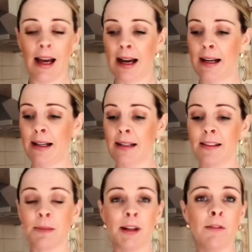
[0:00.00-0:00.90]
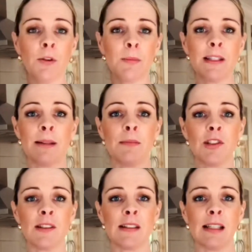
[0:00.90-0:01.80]
The springform tin
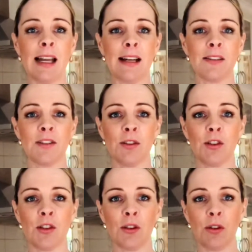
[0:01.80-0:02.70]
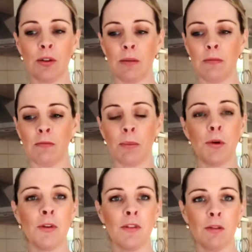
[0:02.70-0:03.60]
just allows you to
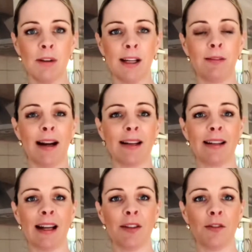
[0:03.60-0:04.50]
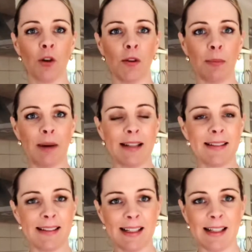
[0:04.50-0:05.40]
remove the ring around it, and you've got the
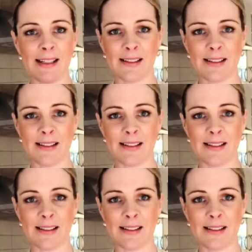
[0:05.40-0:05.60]
base here.